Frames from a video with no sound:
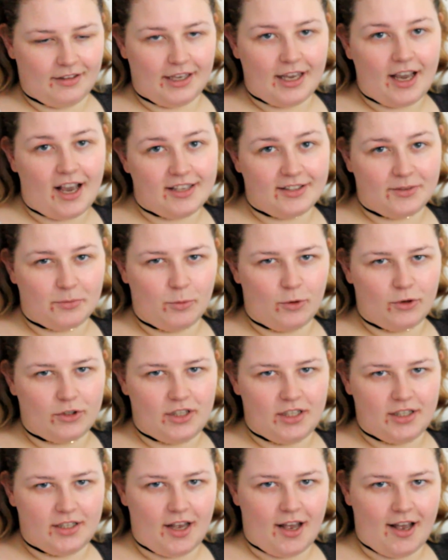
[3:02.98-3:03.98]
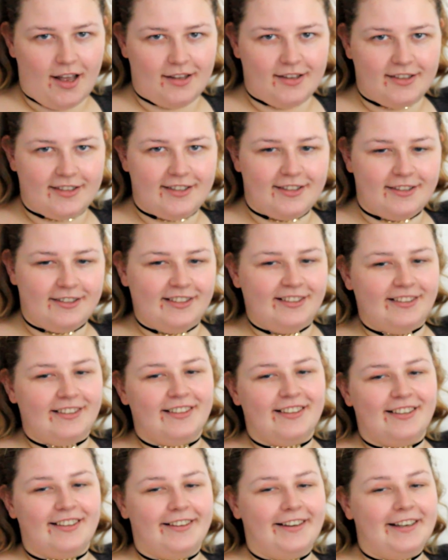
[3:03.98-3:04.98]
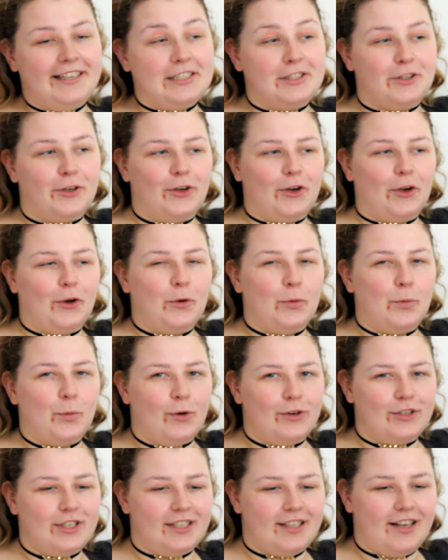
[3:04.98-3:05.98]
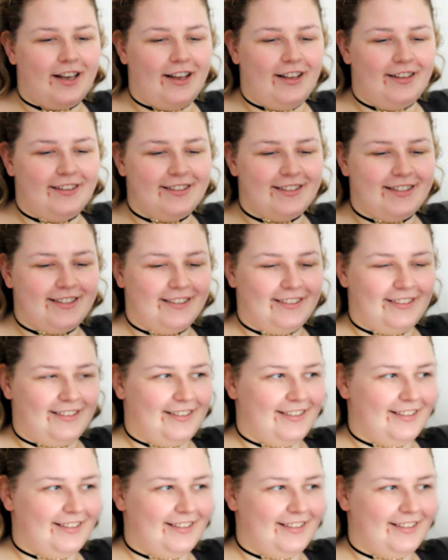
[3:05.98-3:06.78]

He hasn't washed his hands. He's going to go and wash his hands.